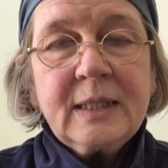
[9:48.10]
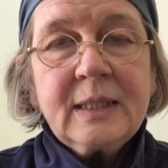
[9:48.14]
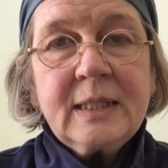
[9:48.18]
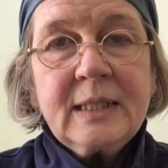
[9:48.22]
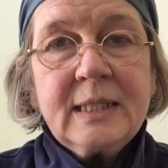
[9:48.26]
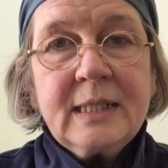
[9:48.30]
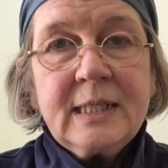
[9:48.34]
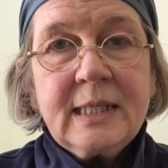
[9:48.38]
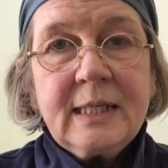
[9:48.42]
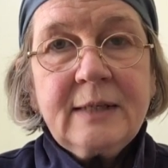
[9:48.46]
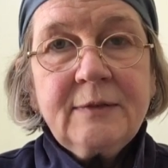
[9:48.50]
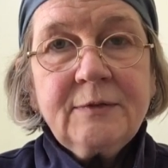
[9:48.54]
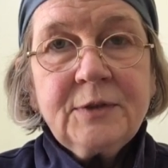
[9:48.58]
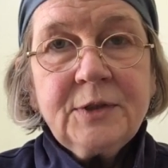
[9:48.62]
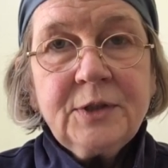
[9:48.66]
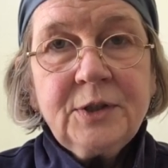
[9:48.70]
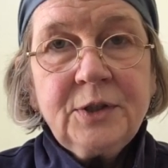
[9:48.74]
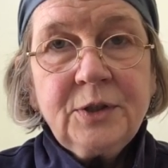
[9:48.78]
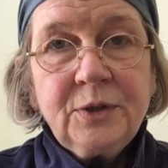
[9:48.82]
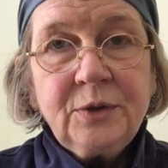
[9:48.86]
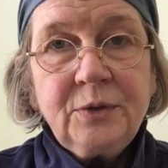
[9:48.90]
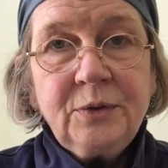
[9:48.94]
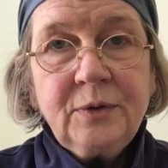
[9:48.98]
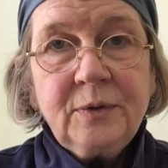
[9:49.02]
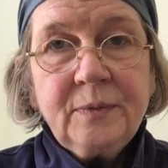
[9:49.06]
This
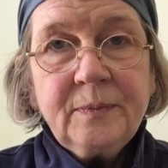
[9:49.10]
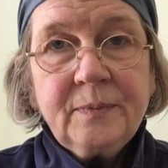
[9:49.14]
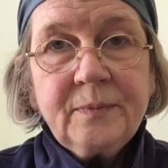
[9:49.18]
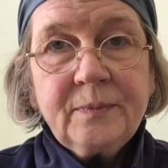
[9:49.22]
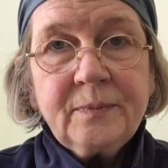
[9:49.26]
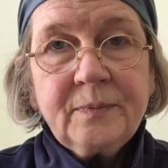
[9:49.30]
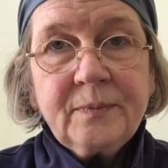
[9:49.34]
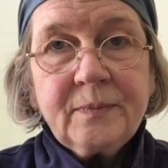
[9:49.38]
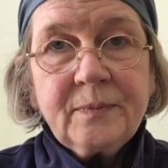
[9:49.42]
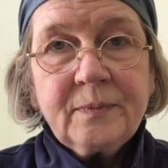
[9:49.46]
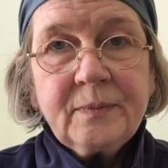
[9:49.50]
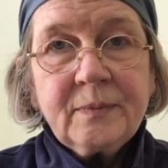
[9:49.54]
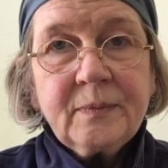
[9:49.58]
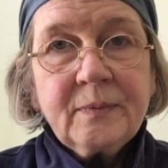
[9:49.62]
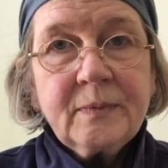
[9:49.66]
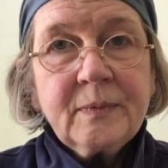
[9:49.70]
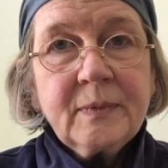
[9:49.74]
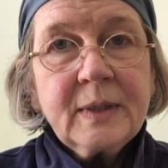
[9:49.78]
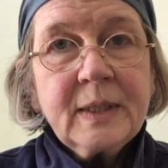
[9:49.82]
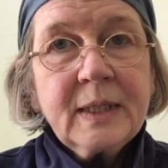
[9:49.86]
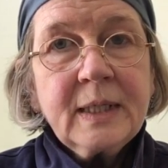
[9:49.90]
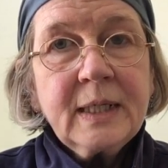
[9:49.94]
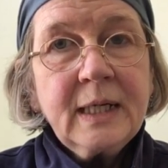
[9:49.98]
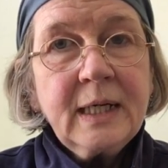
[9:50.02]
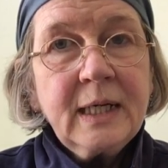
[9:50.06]
afternoon,
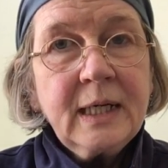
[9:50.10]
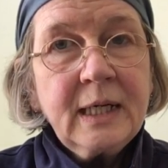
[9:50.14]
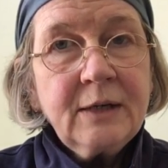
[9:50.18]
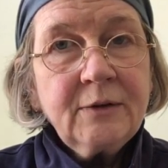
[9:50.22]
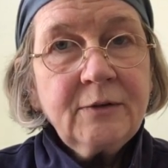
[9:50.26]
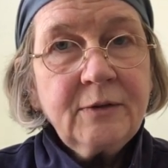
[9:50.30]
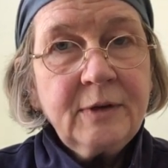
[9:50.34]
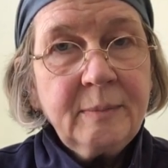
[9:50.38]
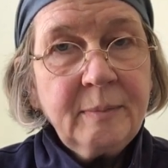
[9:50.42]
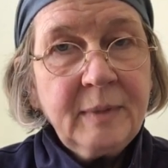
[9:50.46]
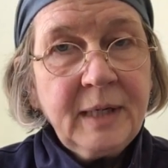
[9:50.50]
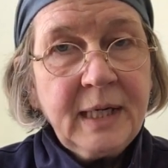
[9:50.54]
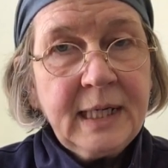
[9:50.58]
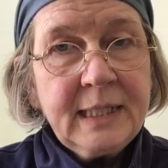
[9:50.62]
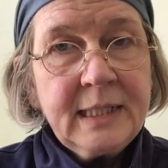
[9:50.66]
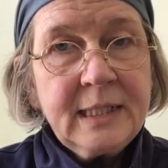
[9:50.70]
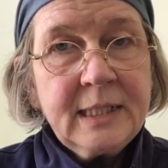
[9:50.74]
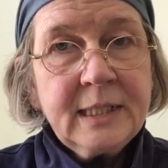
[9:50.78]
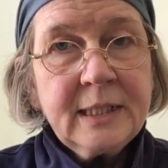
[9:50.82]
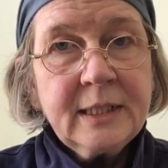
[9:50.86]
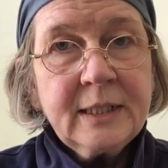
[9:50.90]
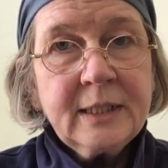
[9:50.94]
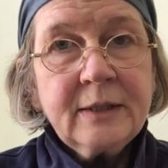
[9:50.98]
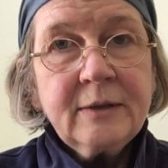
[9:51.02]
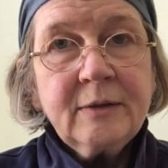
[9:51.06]
I'll remind
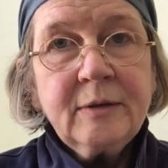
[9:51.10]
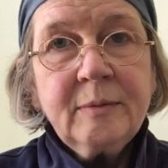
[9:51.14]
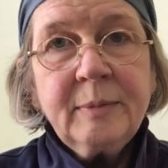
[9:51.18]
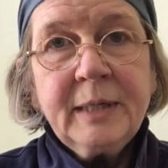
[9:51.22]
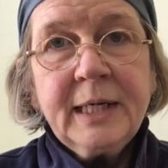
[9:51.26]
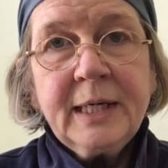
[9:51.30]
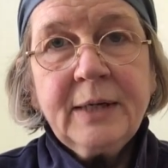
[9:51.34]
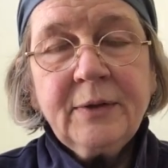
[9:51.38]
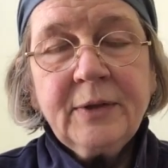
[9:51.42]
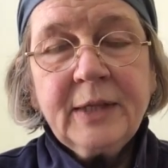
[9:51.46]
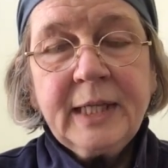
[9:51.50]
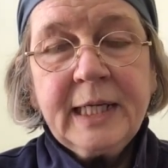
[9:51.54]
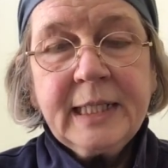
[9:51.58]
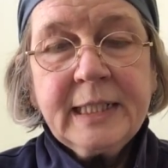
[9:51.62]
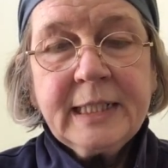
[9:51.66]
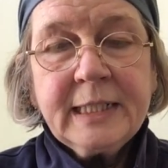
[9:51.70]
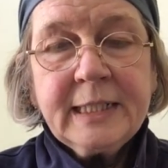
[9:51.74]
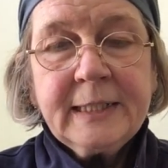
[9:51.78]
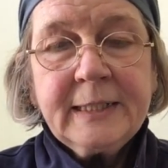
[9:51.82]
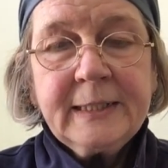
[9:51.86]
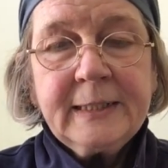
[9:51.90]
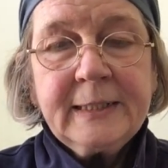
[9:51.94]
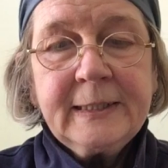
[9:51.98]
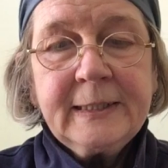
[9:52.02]
her about that.